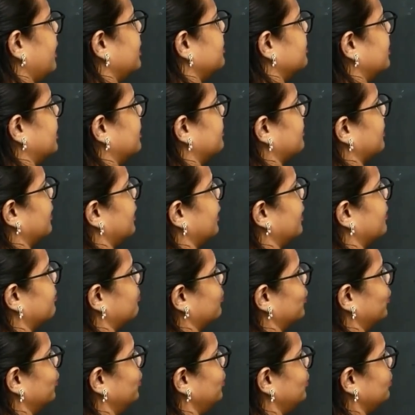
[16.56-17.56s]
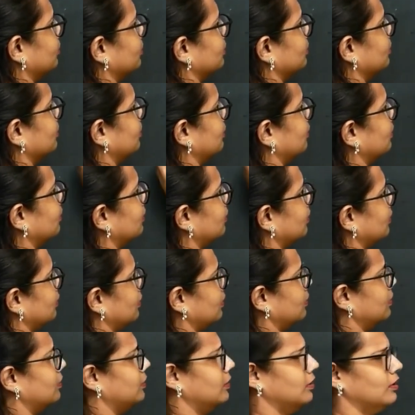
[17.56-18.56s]
Ani manam annapudu,
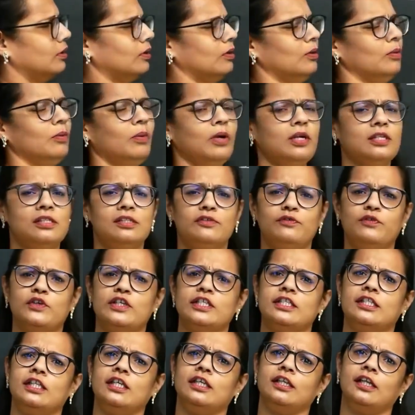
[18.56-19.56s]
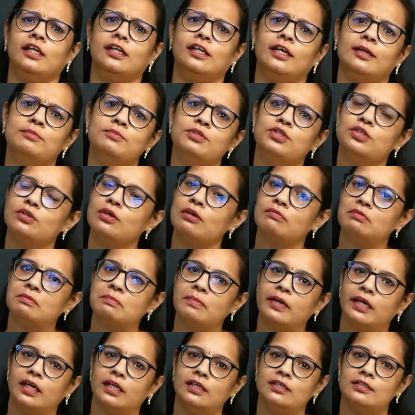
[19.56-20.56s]
what is the first thing that comes to our
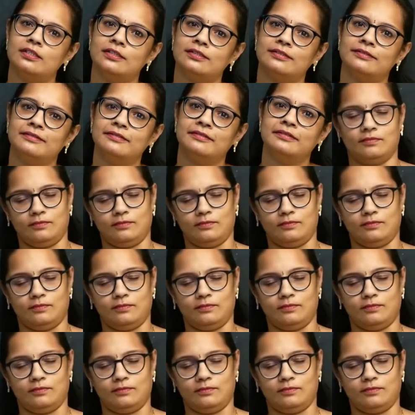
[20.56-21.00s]
mind?